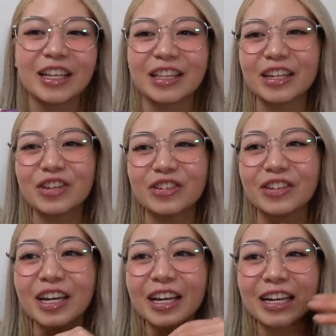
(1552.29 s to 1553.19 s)
I think
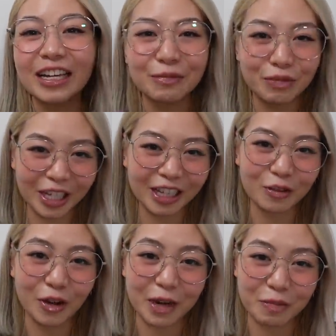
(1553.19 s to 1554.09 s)
you completely
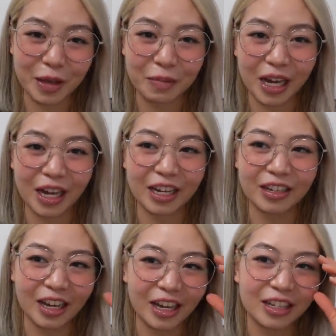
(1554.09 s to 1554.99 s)
read my
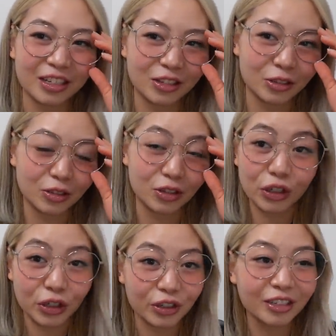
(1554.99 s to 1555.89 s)
mind and you
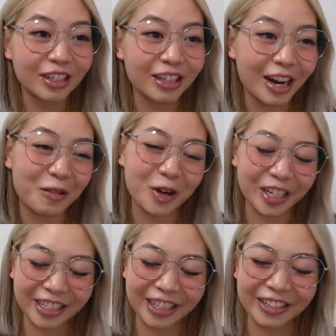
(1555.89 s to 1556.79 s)
knew that I
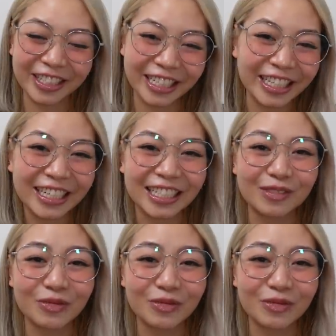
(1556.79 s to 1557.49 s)
wanted those sneakers.